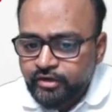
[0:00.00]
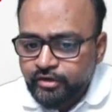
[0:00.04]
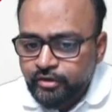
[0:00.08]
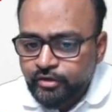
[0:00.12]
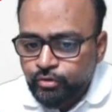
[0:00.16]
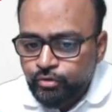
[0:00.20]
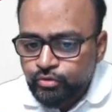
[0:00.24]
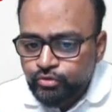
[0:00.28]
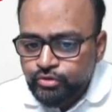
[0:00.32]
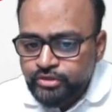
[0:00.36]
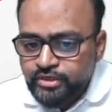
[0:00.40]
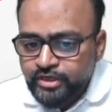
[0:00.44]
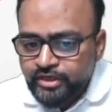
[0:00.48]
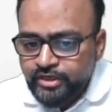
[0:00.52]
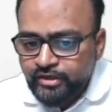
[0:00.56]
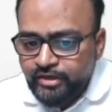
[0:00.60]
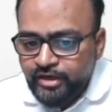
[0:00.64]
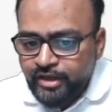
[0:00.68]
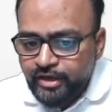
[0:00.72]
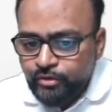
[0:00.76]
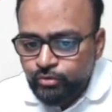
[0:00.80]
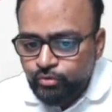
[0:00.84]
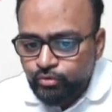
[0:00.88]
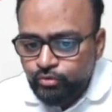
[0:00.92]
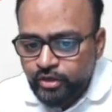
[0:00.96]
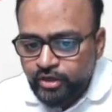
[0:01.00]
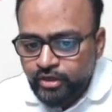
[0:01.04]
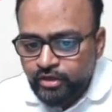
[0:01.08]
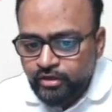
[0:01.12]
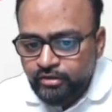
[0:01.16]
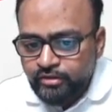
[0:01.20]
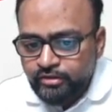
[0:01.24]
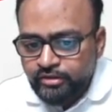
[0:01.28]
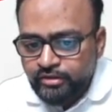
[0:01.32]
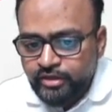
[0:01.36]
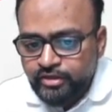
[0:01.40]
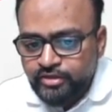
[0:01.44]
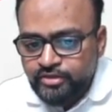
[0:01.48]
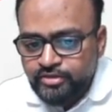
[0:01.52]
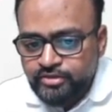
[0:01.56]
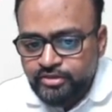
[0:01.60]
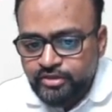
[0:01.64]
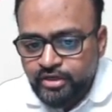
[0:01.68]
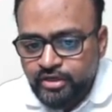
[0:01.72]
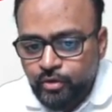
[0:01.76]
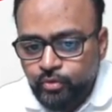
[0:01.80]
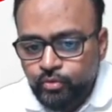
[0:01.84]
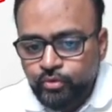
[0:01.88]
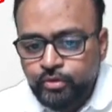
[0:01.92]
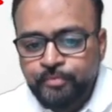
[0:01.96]
It looks like a lacuna that is
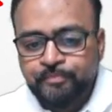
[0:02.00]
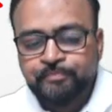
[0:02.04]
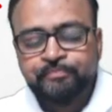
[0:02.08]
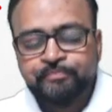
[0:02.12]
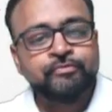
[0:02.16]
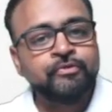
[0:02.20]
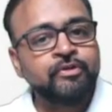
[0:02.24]
round.